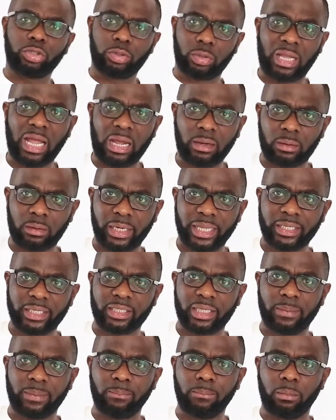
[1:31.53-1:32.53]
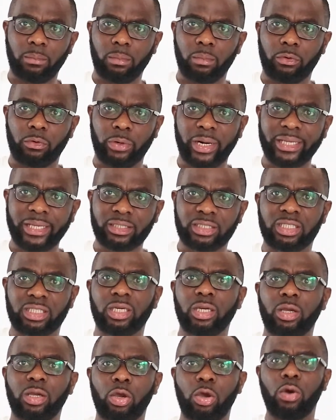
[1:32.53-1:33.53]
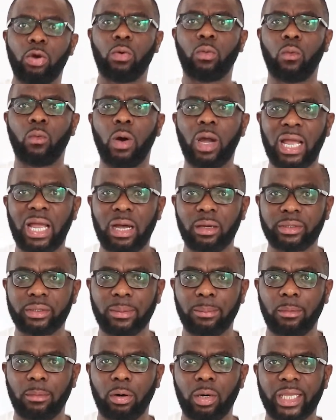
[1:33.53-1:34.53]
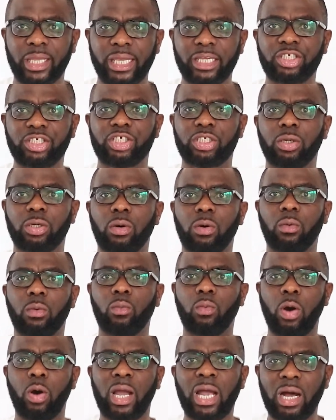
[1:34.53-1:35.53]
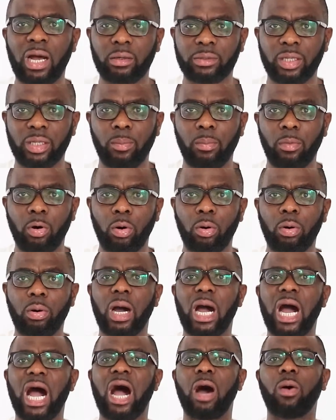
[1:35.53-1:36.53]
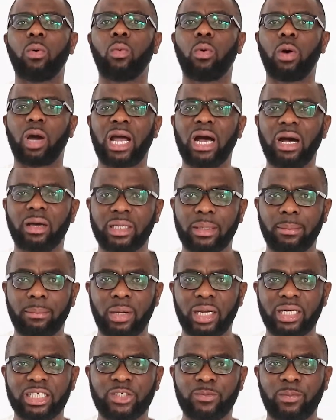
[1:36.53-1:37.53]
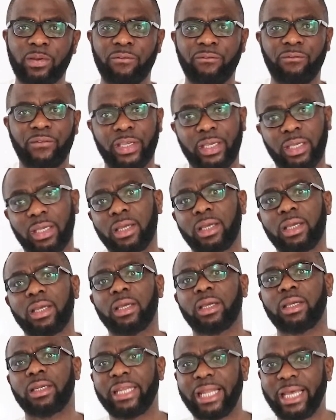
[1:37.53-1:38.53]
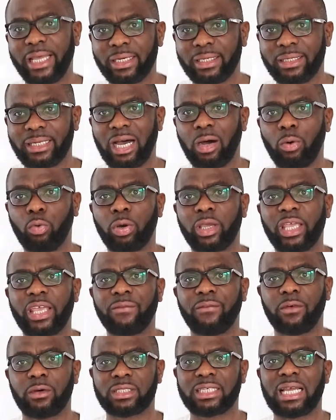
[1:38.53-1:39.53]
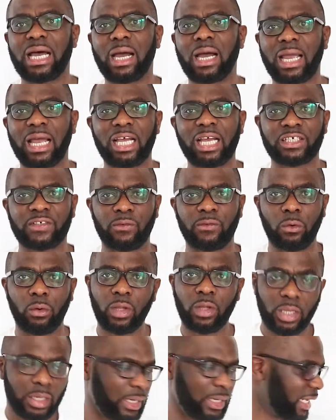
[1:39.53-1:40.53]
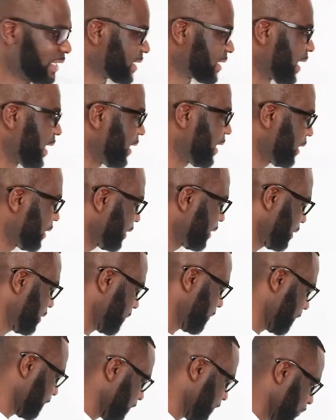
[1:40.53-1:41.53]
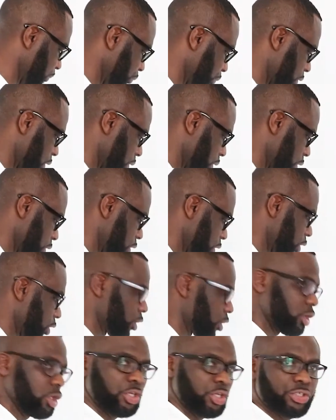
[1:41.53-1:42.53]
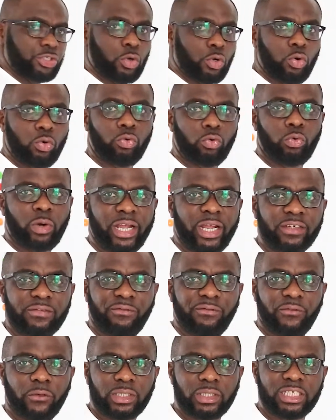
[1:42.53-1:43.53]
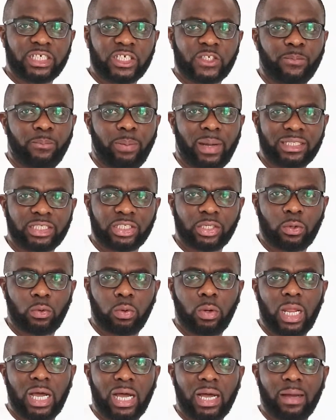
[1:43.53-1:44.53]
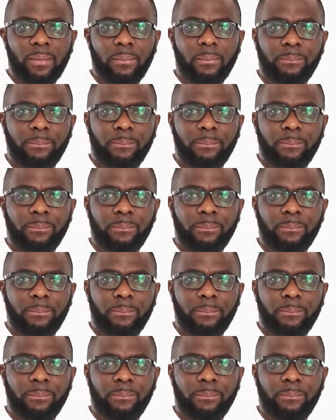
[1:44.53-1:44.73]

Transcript: calculate the rent work out the mortgage work out the MOE and work out the management fee then that will give us our cash flow let's get in so rent for this particular